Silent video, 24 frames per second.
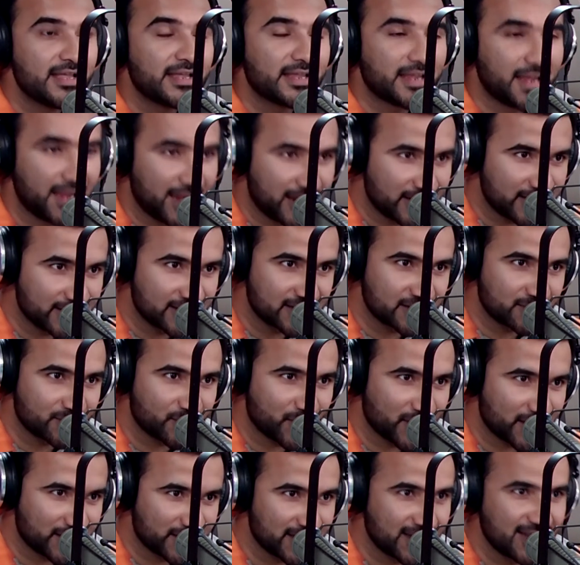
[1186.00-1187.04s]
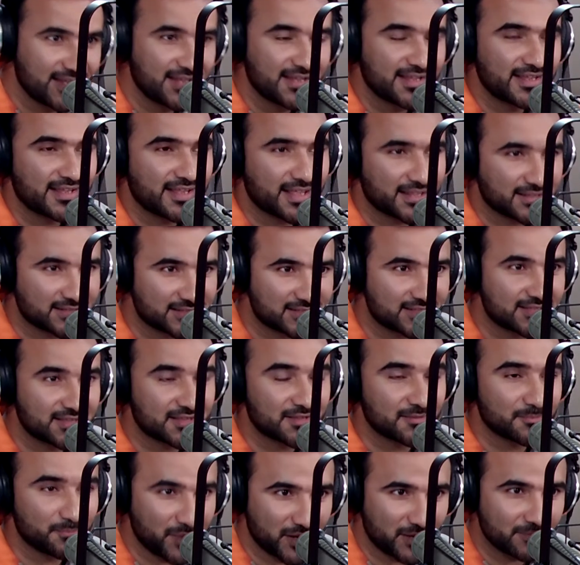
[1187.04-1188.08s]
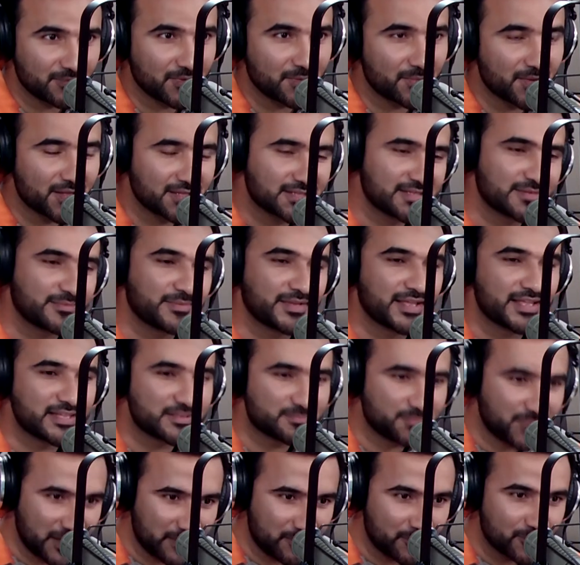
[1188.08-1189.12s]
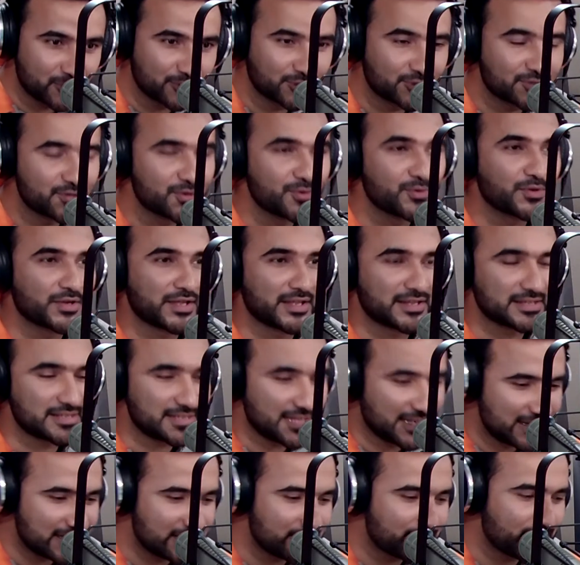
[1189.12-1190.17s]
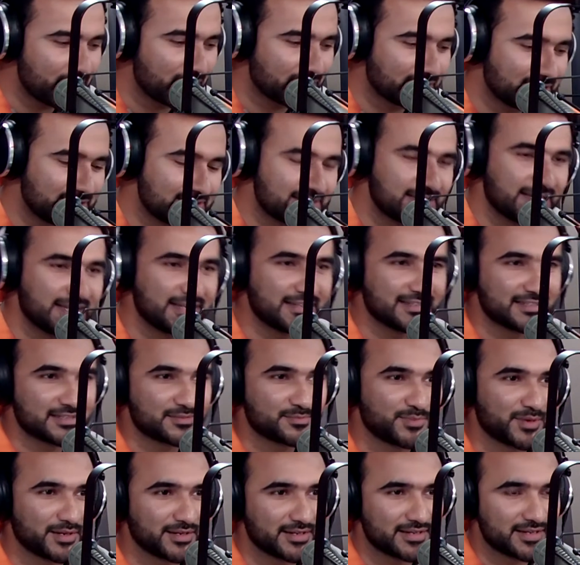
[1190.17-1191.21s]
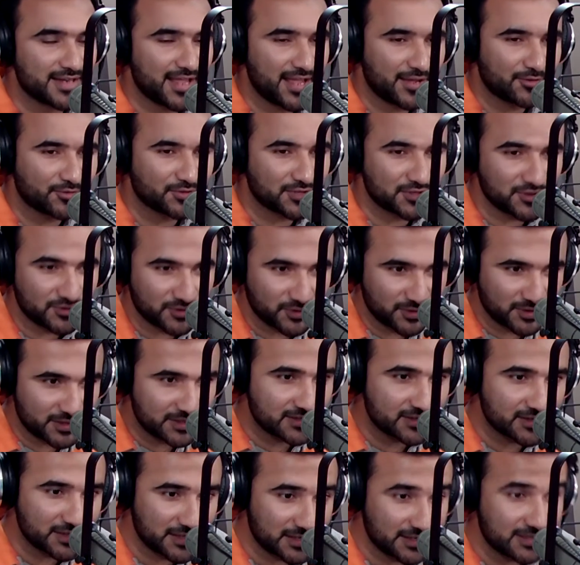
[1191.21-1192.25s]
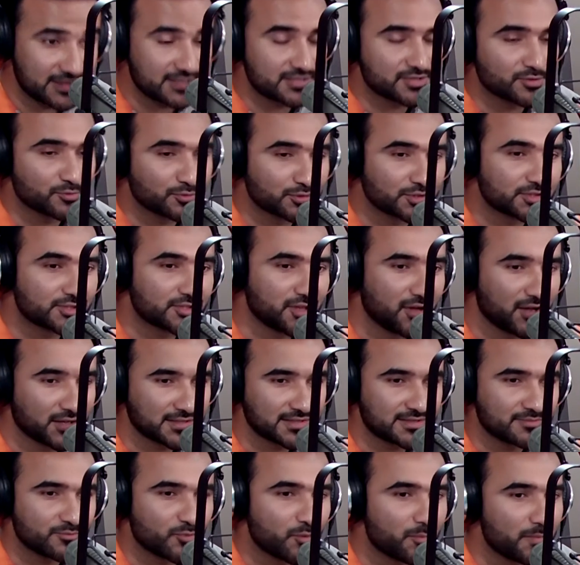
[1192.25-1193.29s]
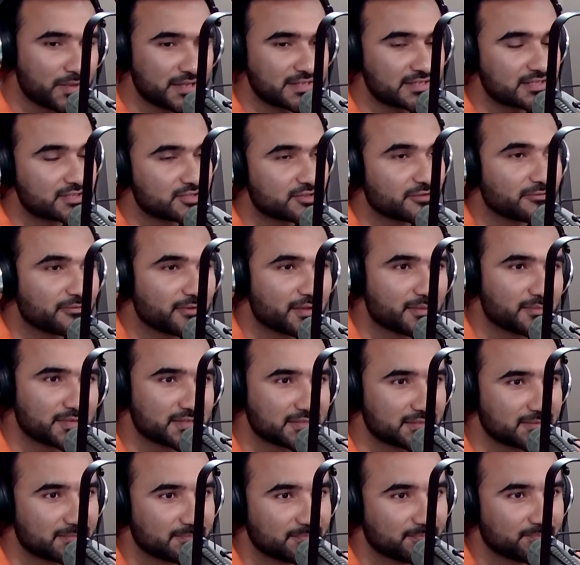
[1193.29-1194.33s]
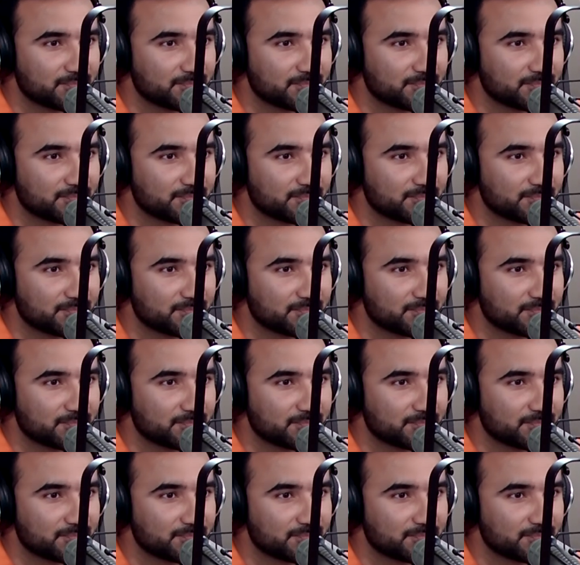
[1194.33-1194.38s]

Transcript: Kinder spread gets the big momentum, gets people talking. Tell us about this Kinder spread and how did this all start and what makes it so famous?